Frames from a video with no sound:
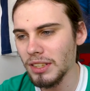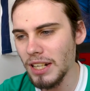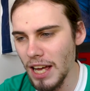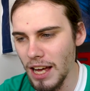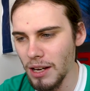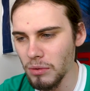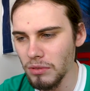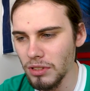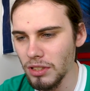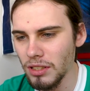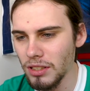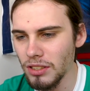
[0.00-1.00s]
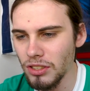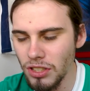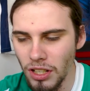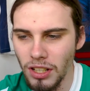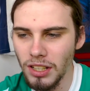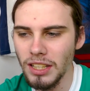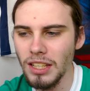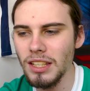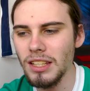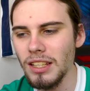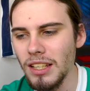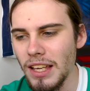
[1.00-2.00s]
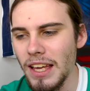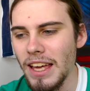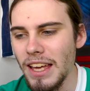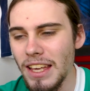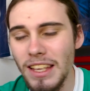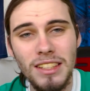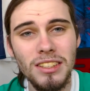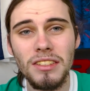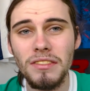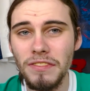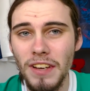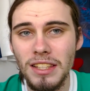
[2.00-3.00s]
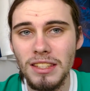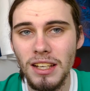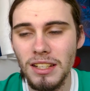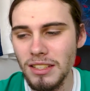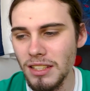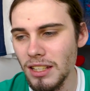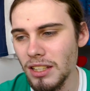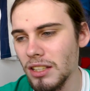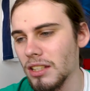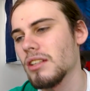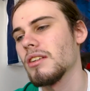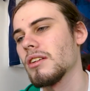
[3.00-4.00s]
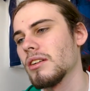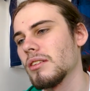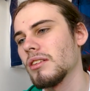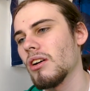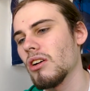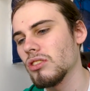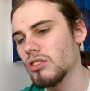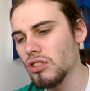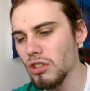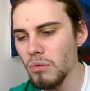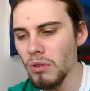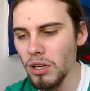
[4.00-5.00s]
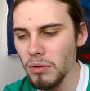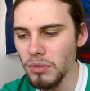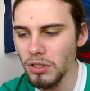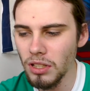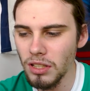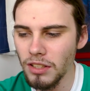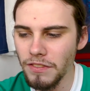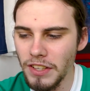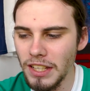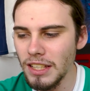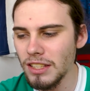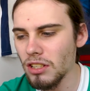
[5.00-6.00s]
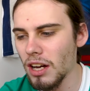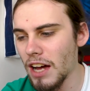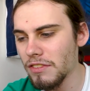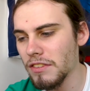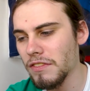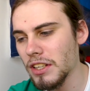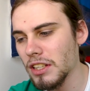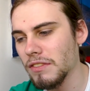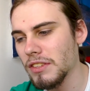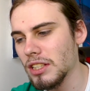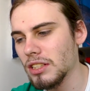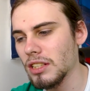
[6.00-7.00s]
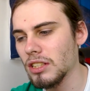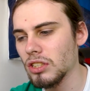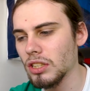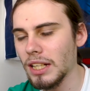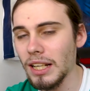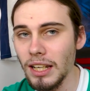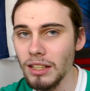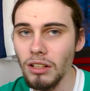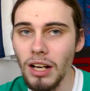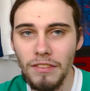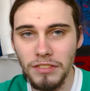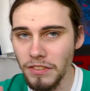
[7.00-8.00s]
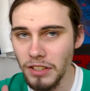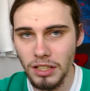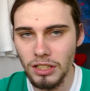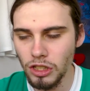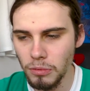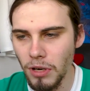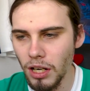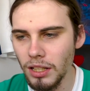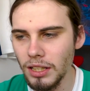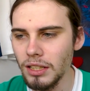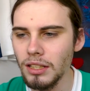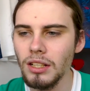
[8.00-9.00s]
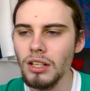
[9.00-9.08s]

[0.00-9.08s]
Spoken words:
Now, Turkey isn't fantastic. The thing is, I have to think of this. I have to think of this smartly.